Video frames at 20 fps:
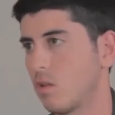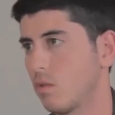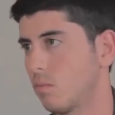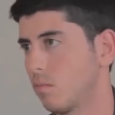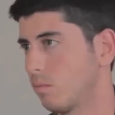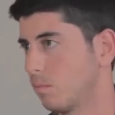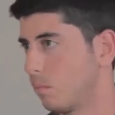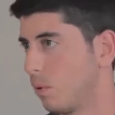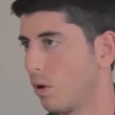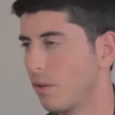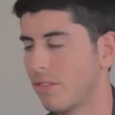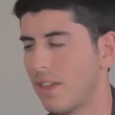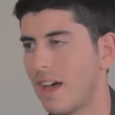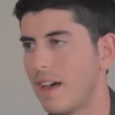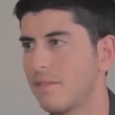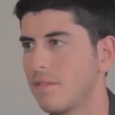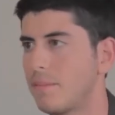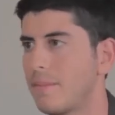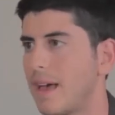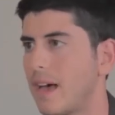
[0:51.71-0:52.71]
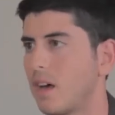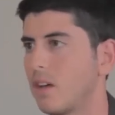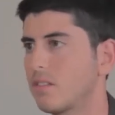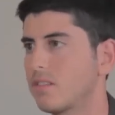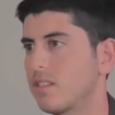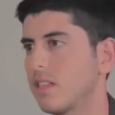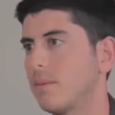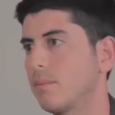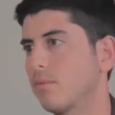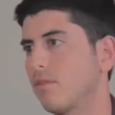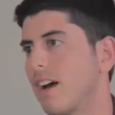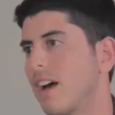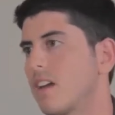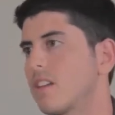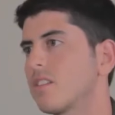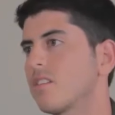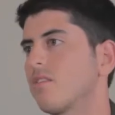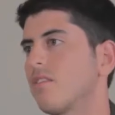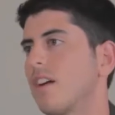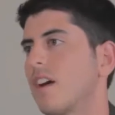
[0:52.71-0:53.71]
both have a mouse, and
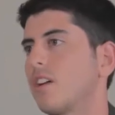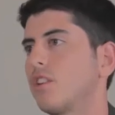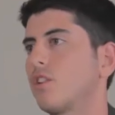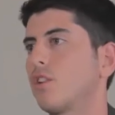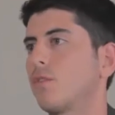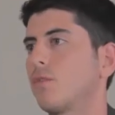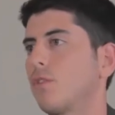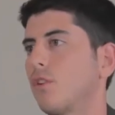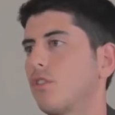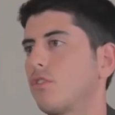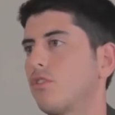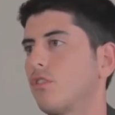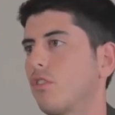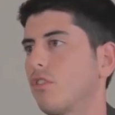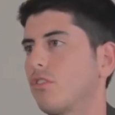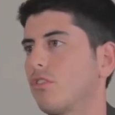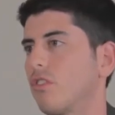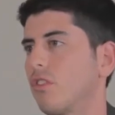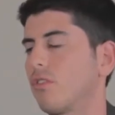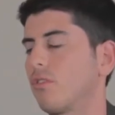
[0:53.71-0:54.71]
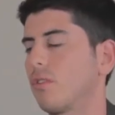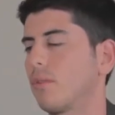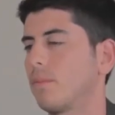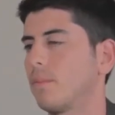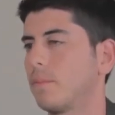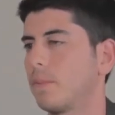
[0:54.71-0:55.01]
browse around your virtual showroom.